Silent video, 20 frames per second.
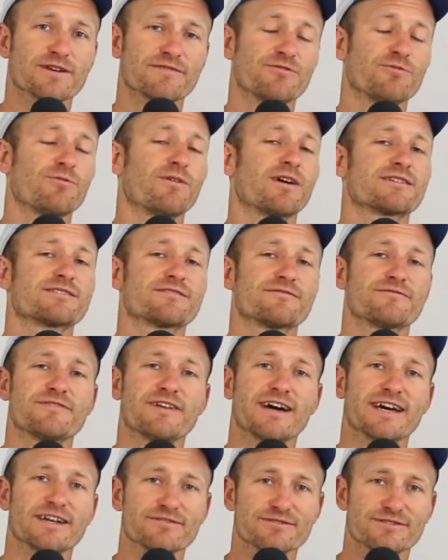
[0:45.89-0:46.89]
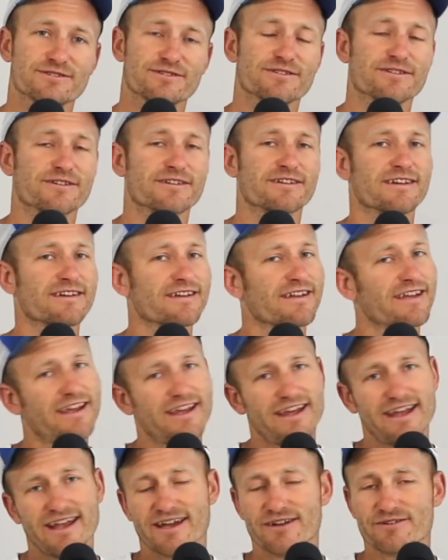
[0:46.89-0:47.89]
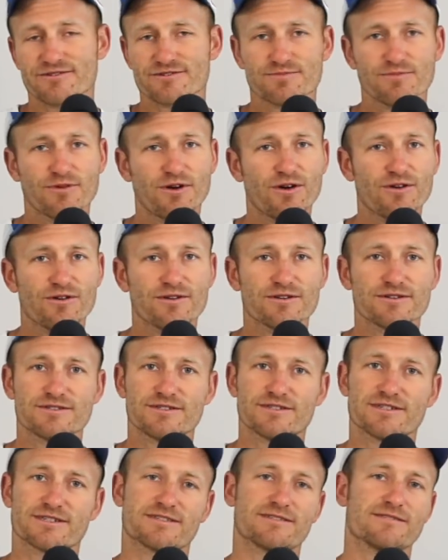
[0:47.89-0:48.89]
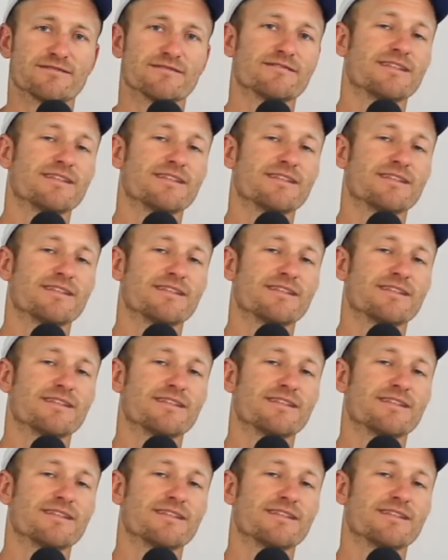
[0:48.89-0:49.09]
If you watch the finals, you heard Anders Moll just